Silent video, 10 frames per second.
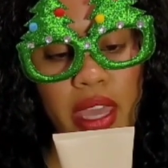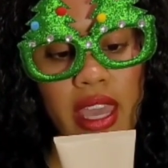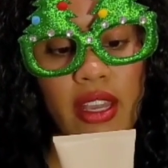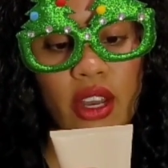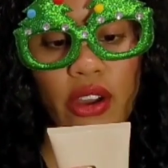
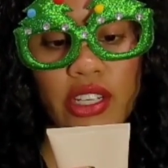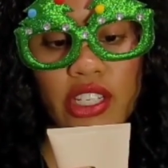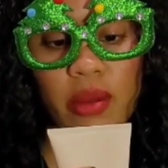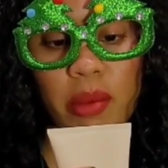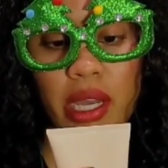a
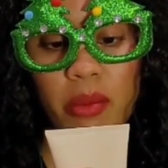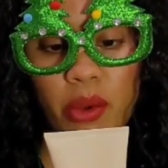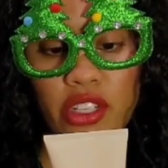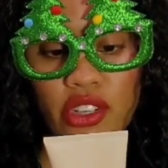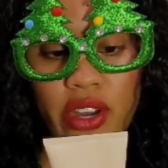nourishing body
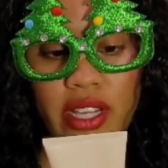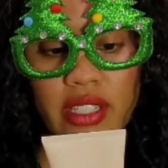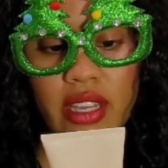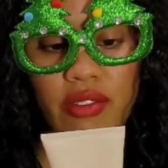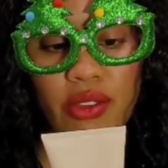moisturizer
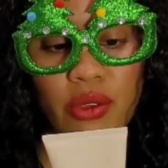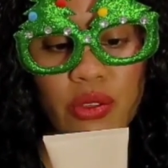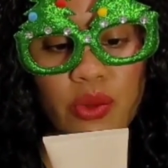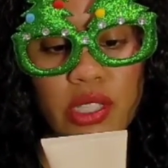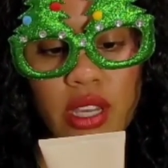infused with